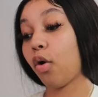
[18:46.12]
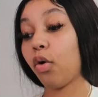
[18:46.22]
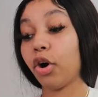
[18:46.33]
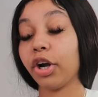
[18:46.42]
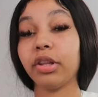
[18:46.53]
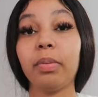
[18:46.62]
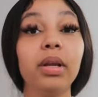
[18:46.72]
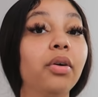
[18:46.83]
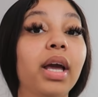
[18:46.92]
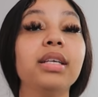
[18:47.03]
or the
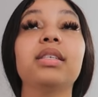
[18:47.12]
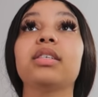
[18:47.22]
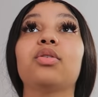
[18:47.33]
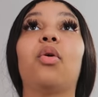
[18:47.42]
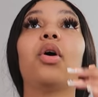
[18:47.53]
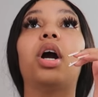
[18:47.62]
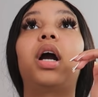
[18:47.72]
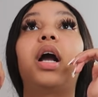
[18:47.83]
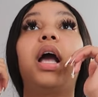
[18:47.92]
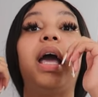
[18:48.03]
pillowcases or